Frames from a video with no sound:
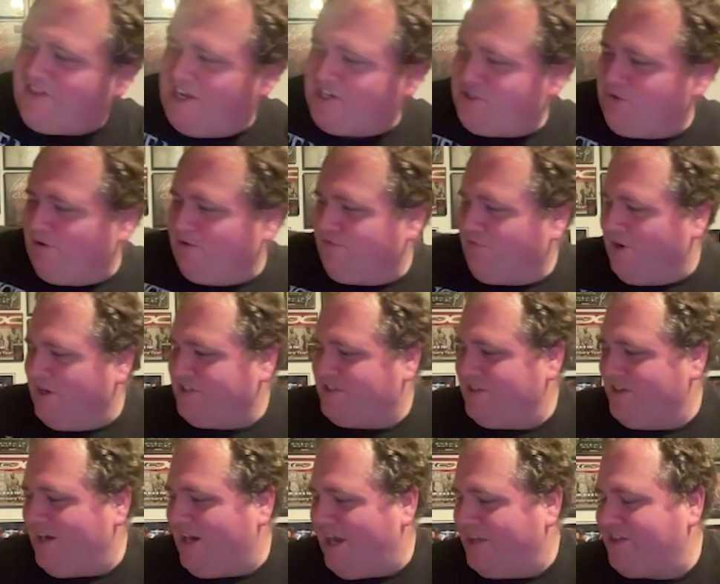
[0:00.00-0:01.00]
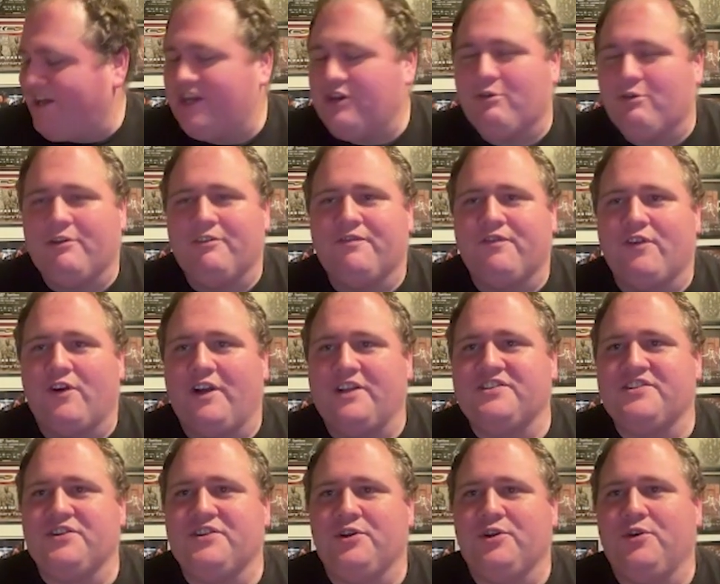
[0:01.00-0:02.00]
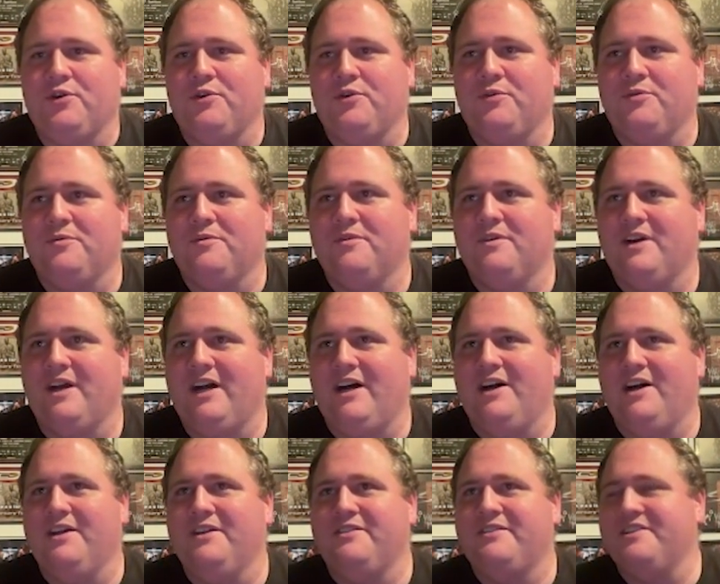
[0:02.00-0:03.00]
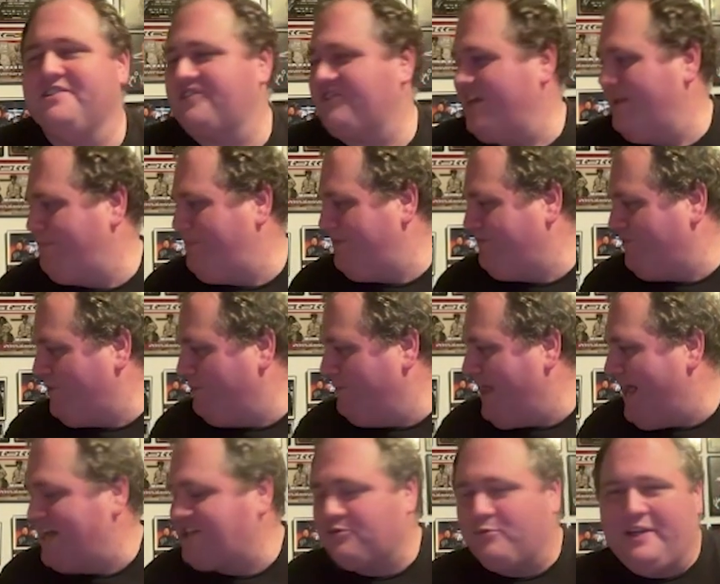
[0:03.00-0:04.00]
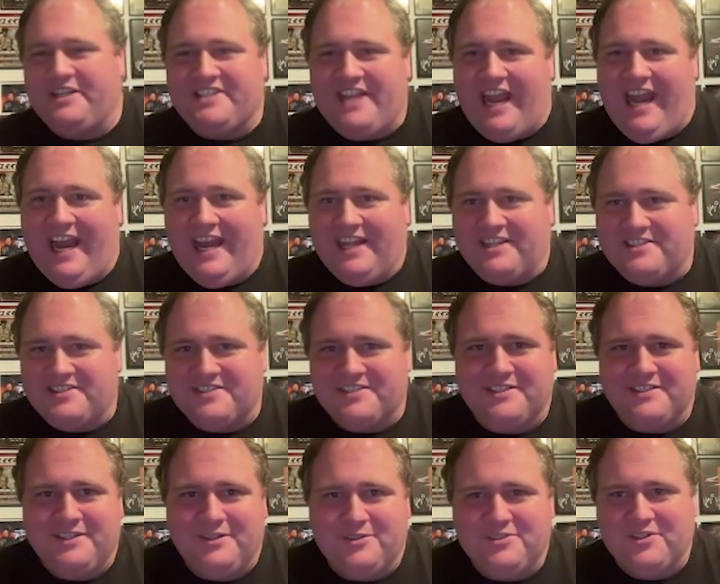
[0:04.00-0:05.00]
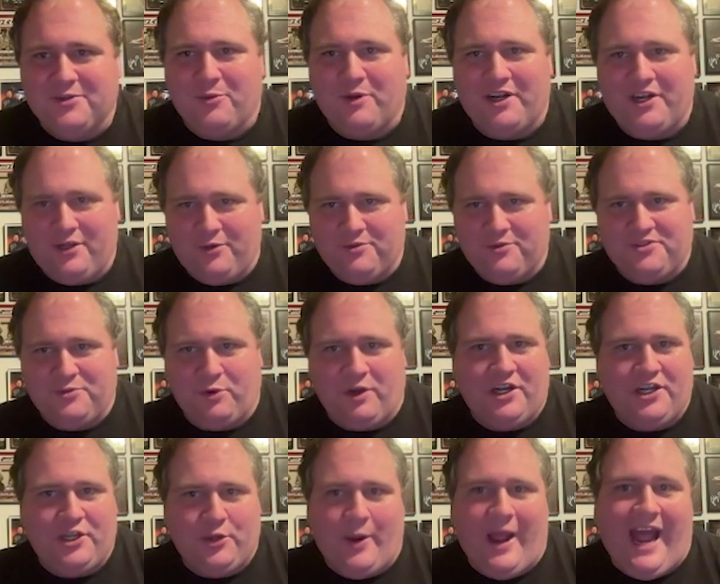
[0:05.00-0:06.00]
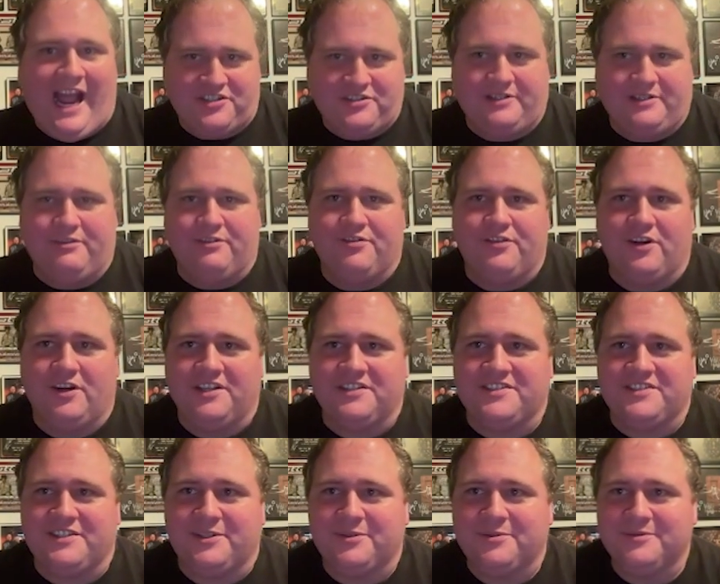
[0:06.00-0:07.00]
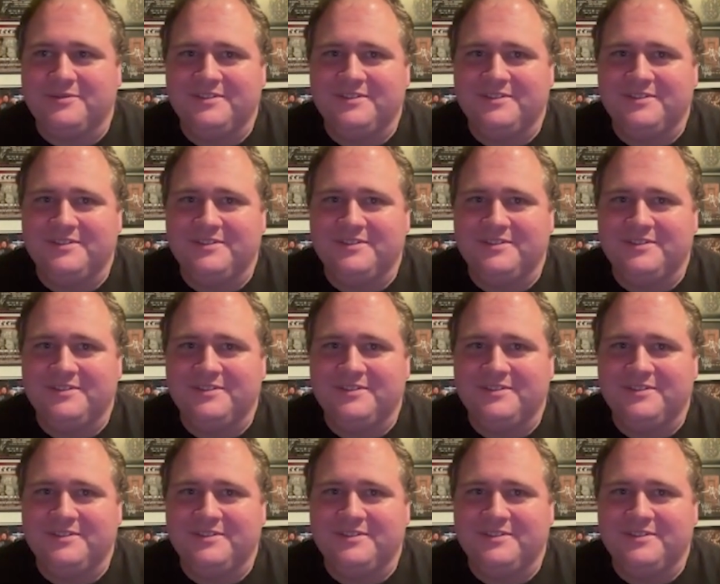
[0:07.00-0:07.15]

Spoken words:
thought you were referring. I thought you were referring to the snippet from last week's ants. So what are you? So what are you actually referring to?